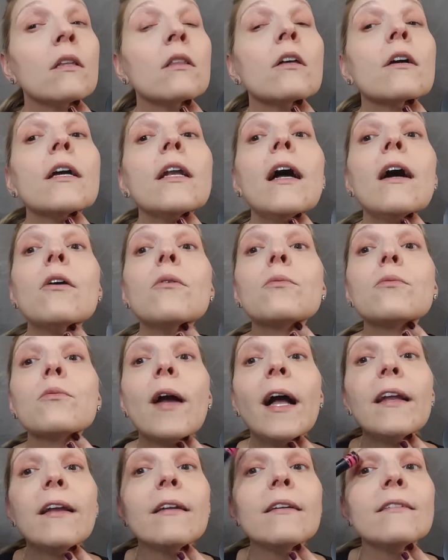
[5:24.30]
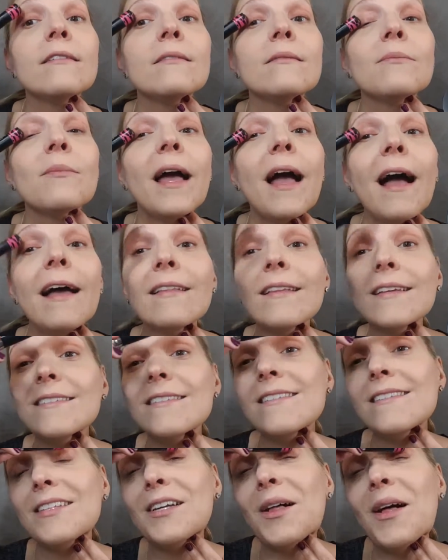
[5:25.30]
Look at how reddened my
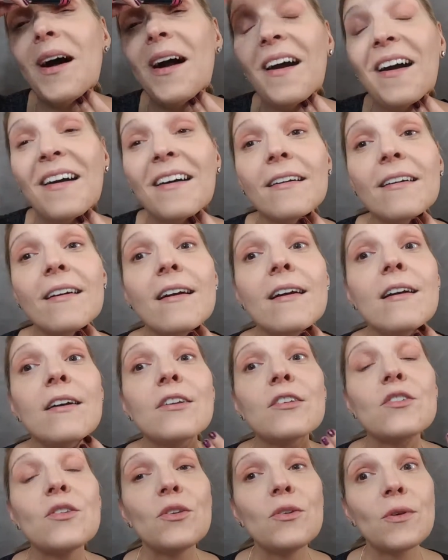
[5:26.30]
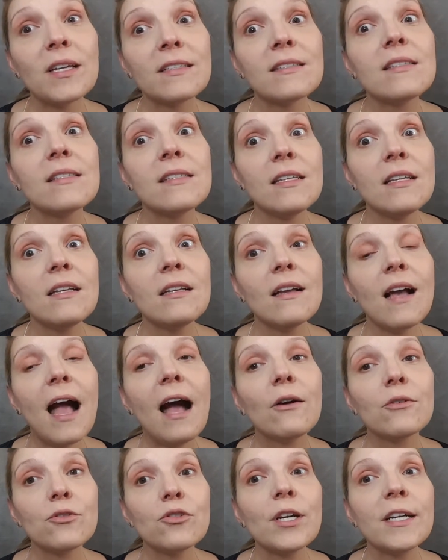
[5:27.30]
eyelids still are, so you can see
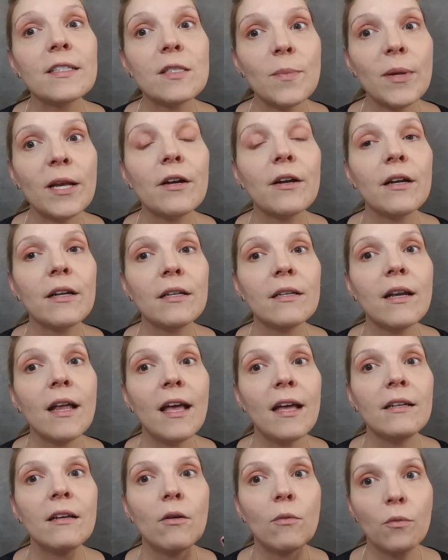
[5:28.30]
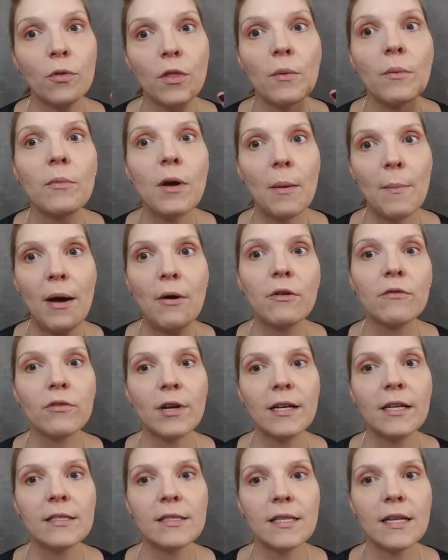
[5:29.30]
how transparent and the amount of
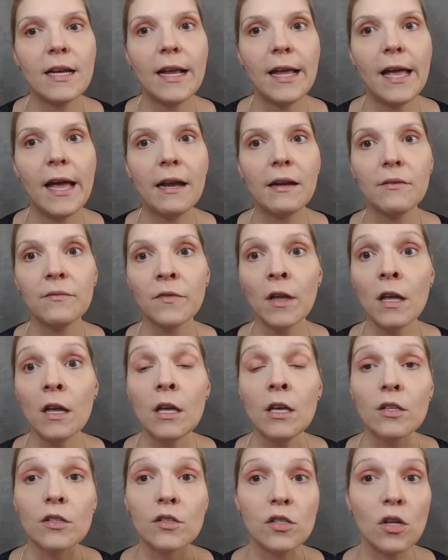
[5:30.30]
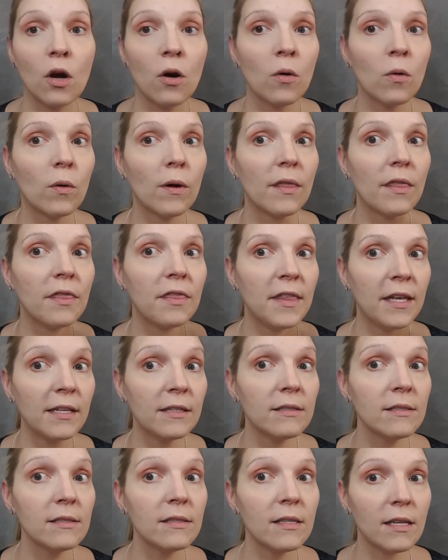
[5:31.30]
redness that I had. So
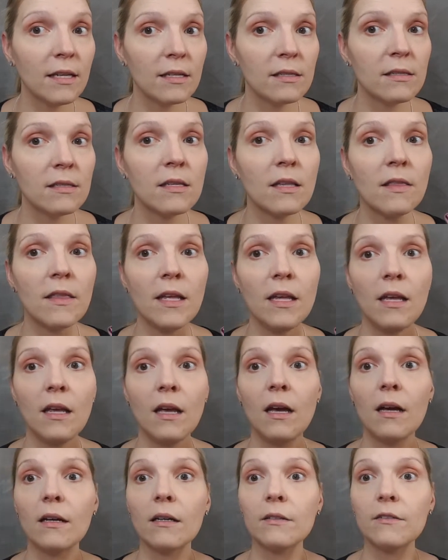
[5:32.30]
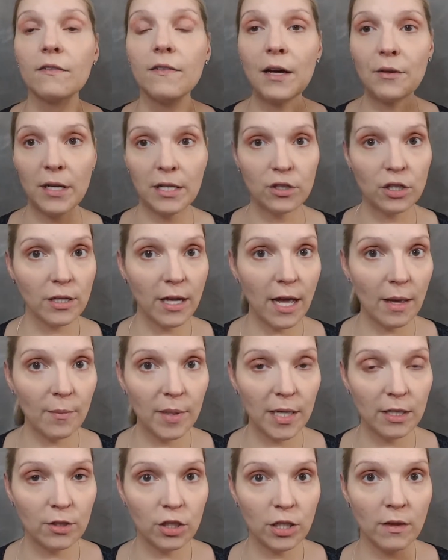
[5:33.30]
this is the foundation
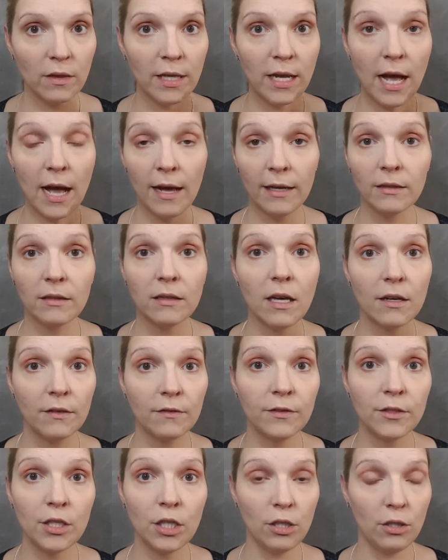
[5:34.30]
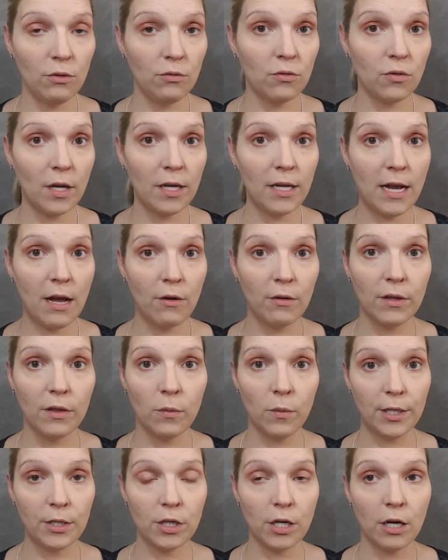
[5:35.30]
combination that I love to use right now in the
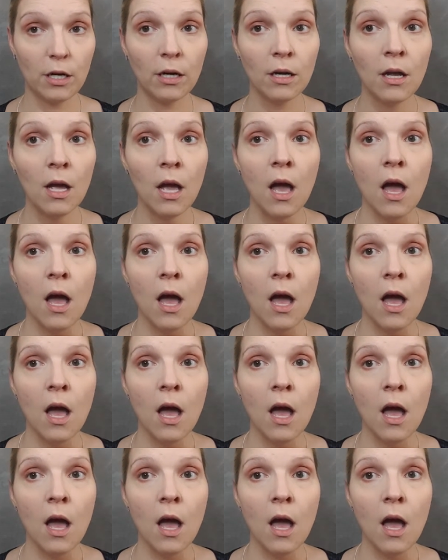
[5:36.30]
winter.